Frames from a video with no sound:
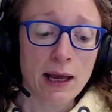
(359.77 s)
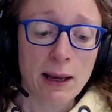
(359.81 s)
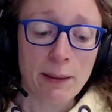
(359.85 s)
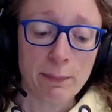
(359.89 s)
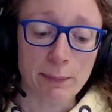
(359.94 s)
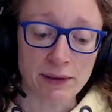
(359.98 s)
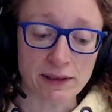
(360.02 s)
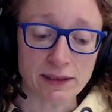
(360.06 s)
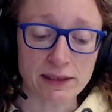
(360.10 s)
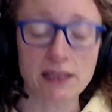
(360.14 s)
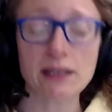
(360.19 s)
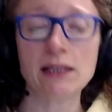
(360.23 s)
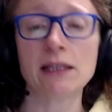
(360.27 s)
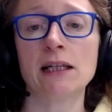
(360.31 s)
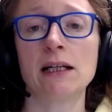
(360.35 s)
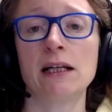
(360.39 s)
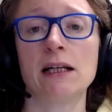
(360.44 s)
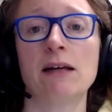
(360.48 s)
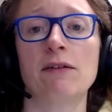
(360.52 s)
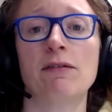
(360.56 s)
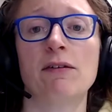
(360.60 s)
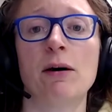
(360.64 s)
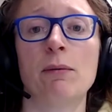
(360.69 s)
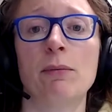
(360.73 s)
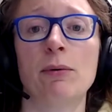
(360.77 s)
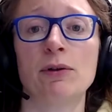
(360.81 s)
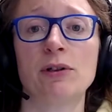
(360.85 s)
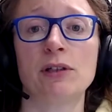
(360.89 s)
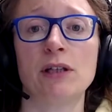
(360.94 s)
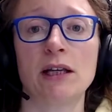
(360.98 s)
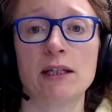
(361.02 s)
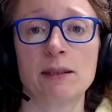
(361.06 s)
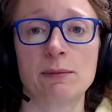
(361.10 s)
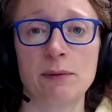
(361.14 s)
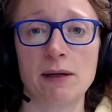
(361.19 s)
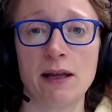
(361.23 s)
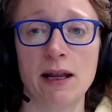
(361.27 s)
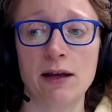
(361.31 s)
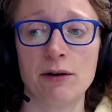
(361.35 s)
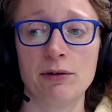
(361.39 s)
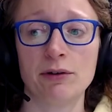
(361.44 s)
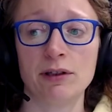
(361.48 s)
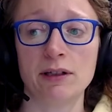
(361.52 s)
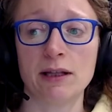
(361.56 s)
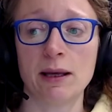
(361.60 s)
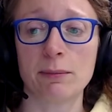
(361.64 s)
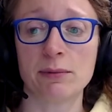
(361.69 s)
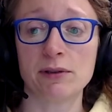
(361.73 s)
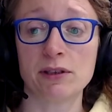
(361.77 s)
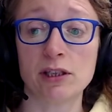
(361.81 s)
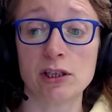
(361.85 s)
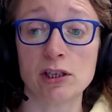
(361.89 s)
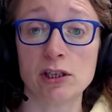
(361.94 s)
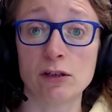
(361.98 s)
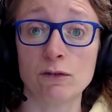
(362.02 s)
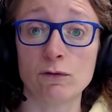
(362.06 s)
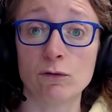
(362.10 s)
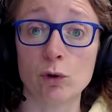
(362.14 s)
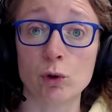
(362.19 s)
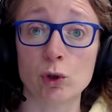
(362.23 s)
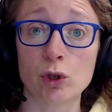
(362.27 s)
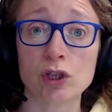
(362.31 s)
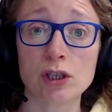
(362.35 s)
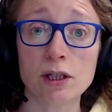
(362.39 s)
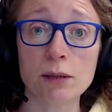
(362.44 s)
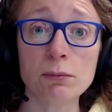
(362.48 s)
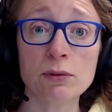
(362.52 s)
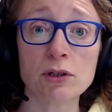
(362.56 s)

particularly if our body has been held in that position for some